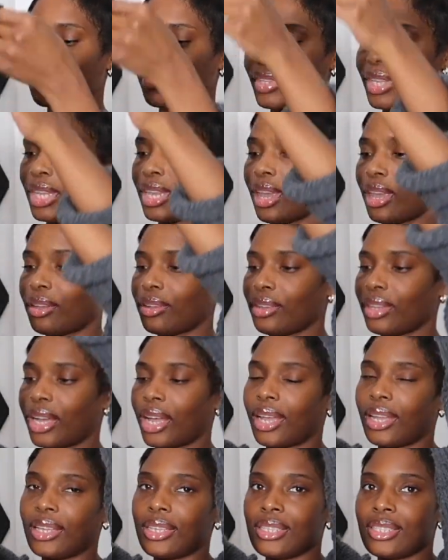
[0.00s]
yeah, you
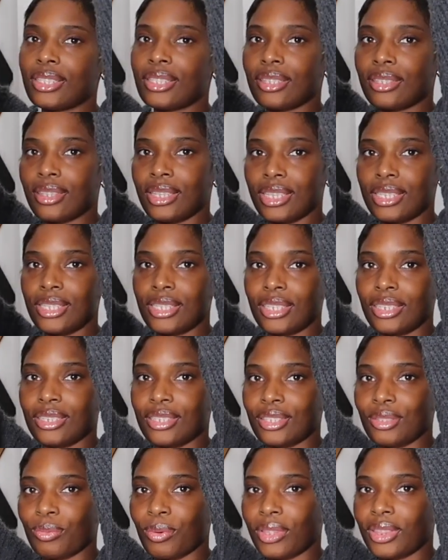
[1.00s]
guys, this
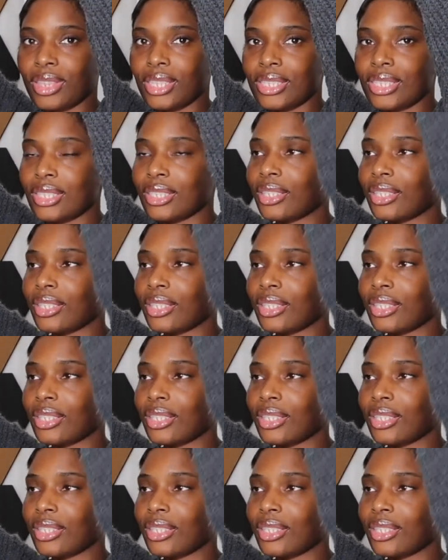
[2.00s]
is what this